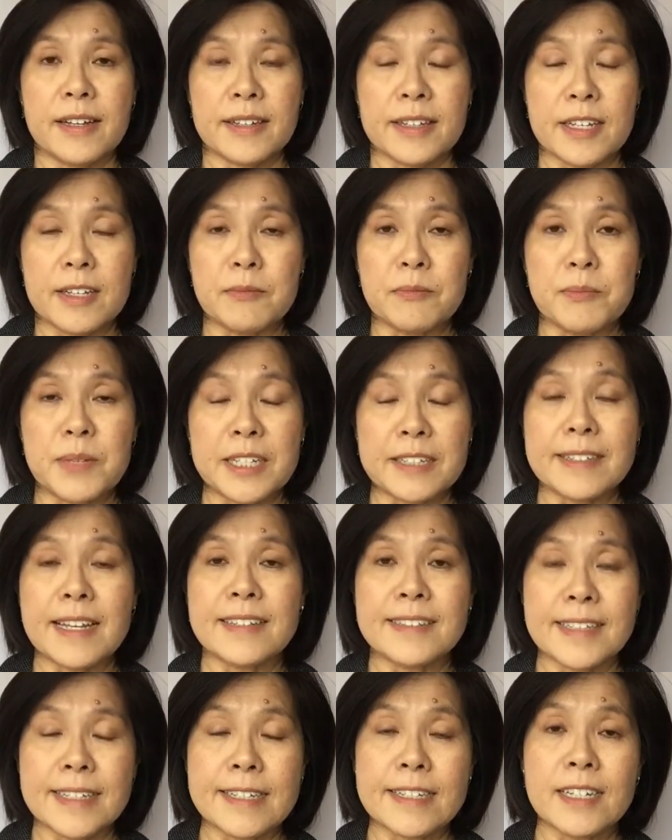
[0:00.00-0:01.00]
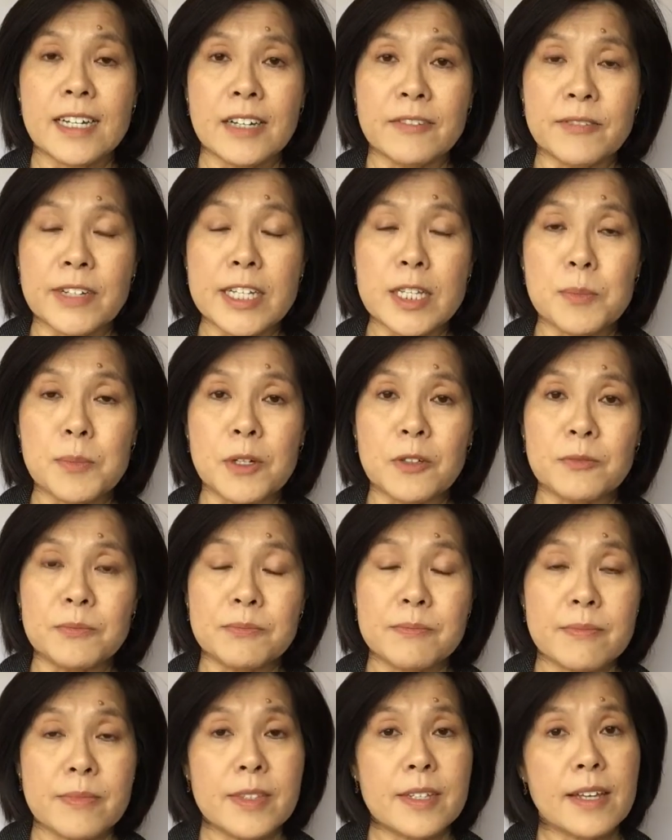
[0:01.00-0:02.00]
can make that data available.
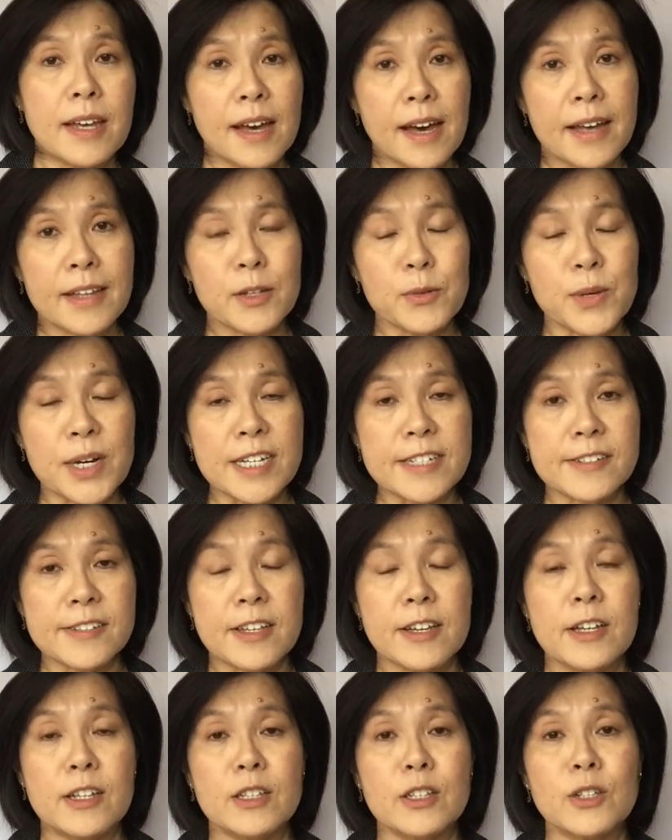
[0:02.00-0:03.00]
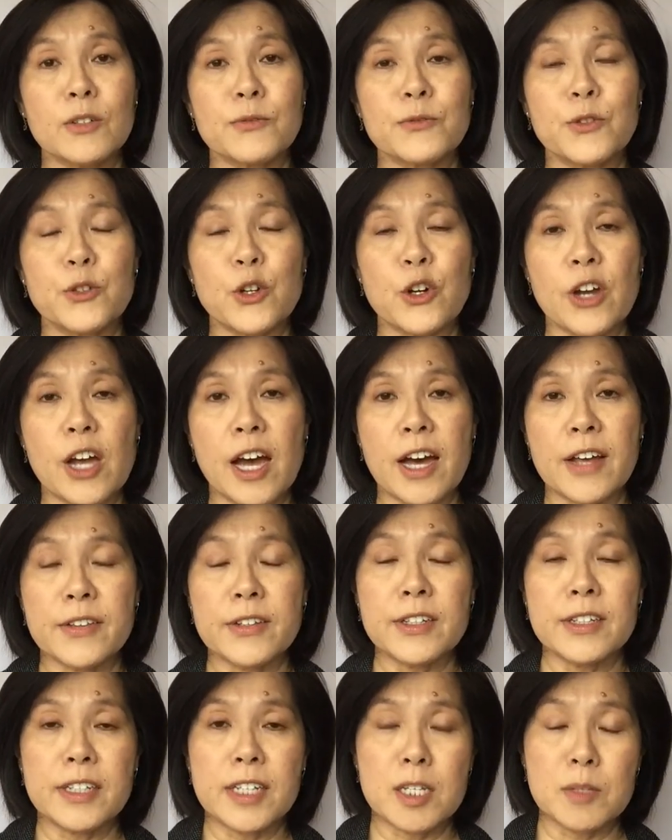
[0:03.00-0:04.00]
Otherwise, look for
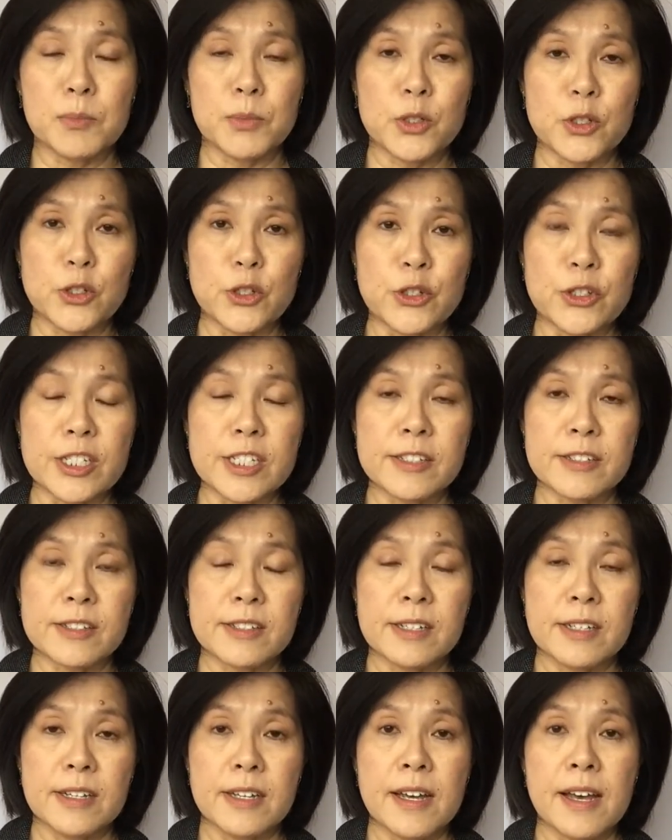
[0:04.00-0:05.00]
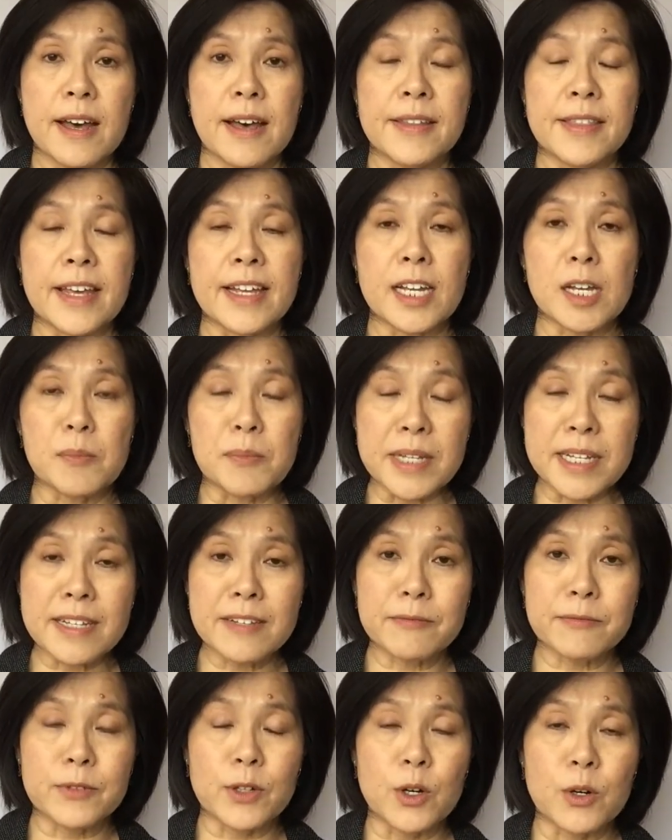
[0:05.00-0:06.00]
other input units that are
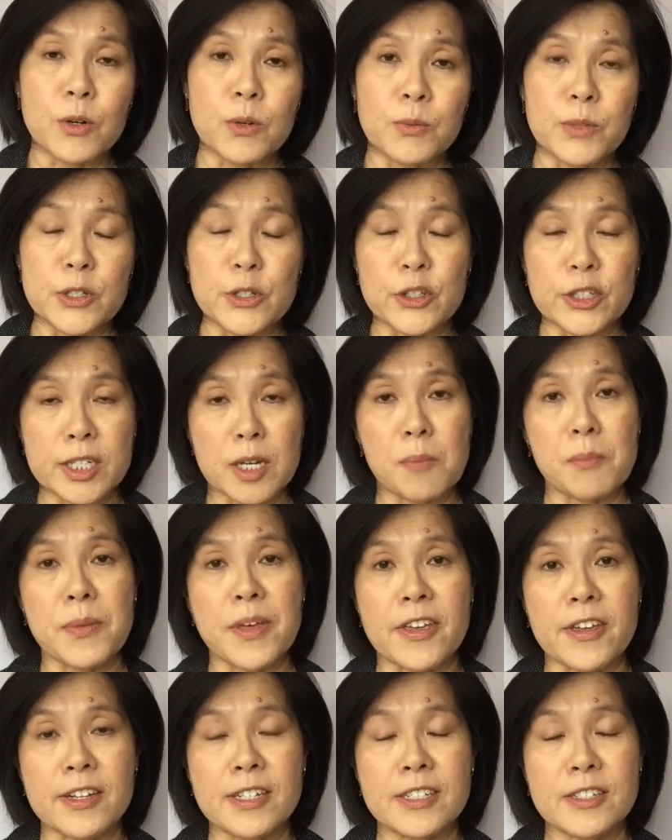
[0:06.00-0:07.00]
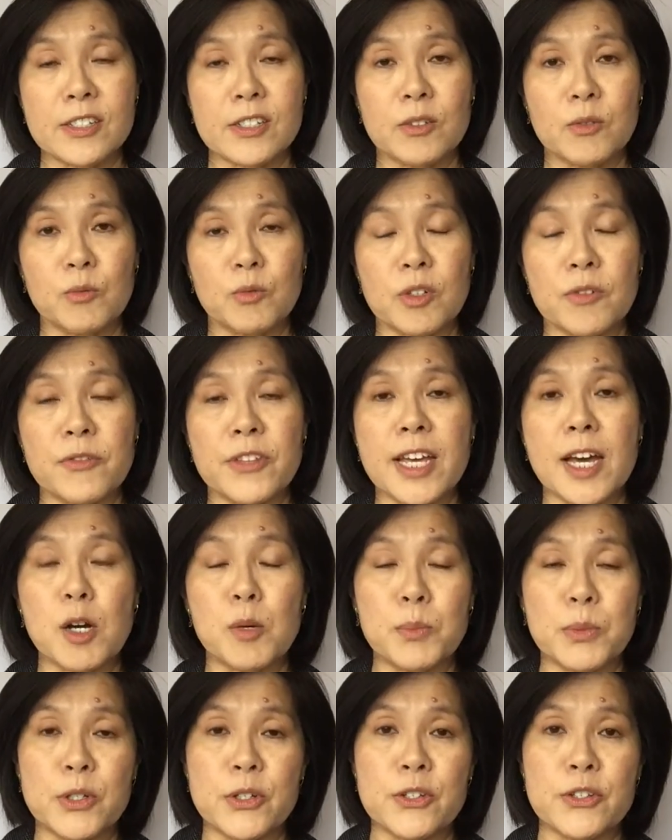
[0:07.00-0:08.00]
meaningful when you compare it with the
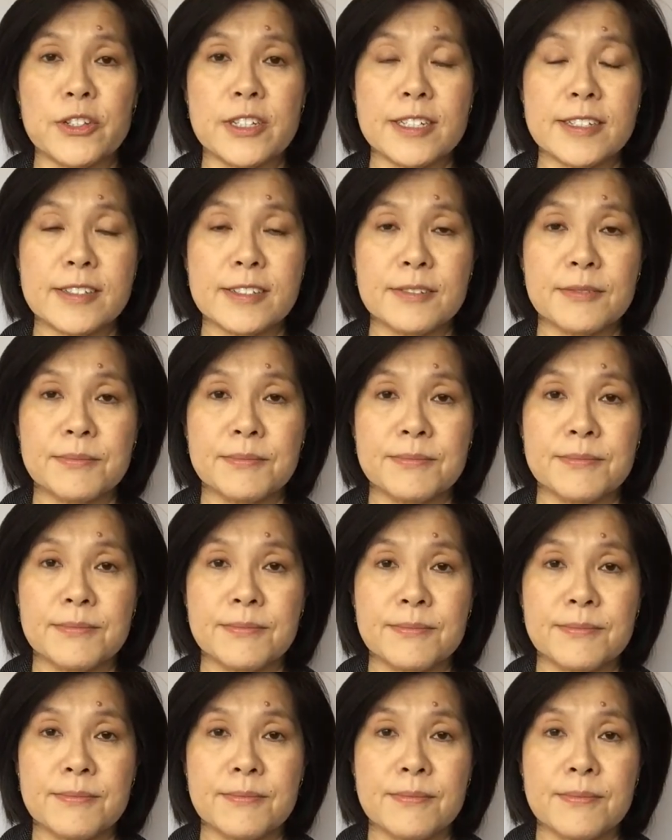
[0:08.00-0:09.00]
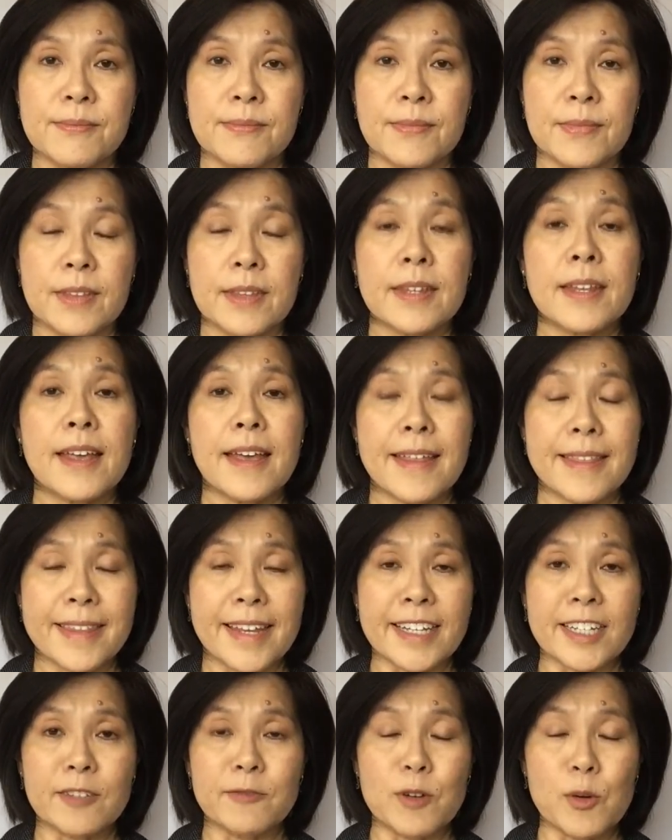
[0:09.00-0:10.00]
output unit.
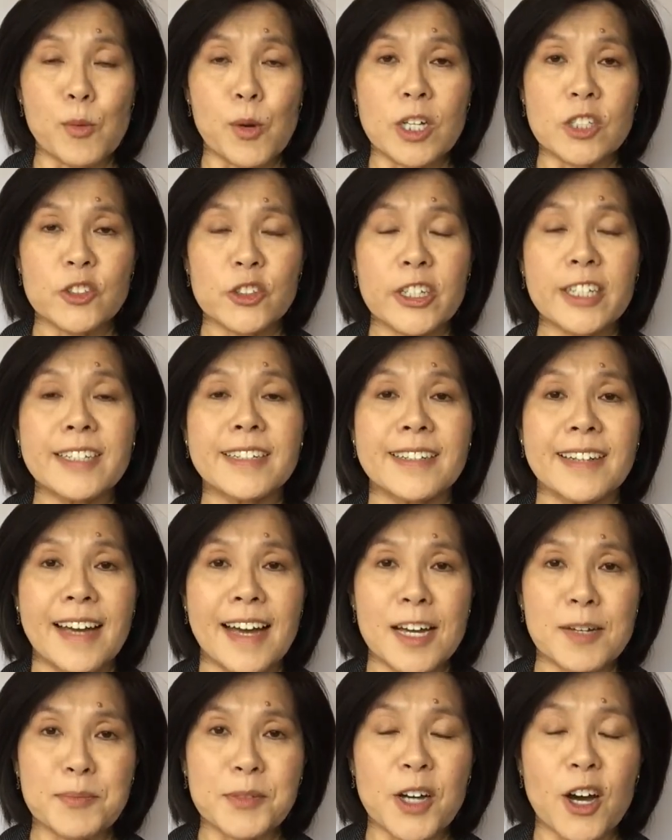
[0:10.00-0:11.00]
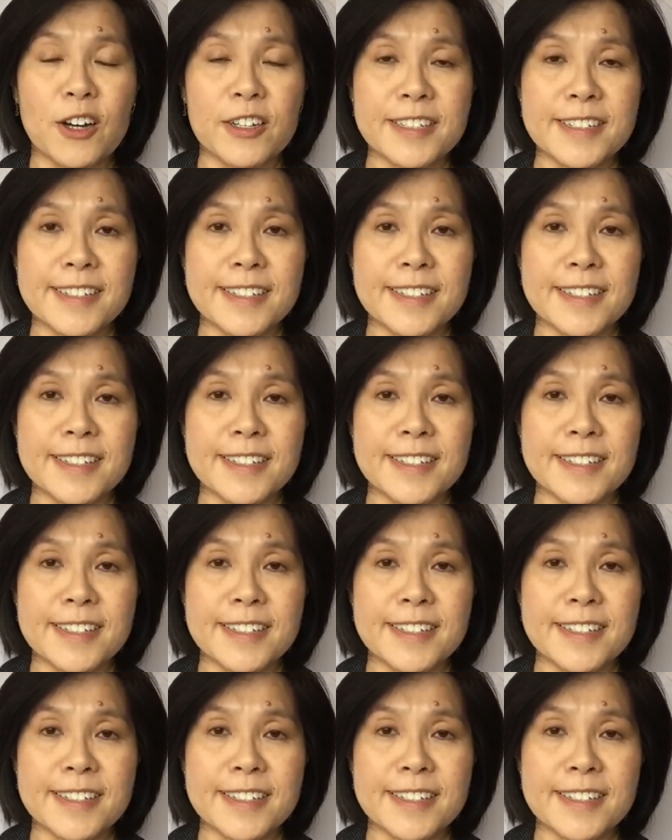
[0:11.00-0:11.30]
Thank you for watching. I'm Connie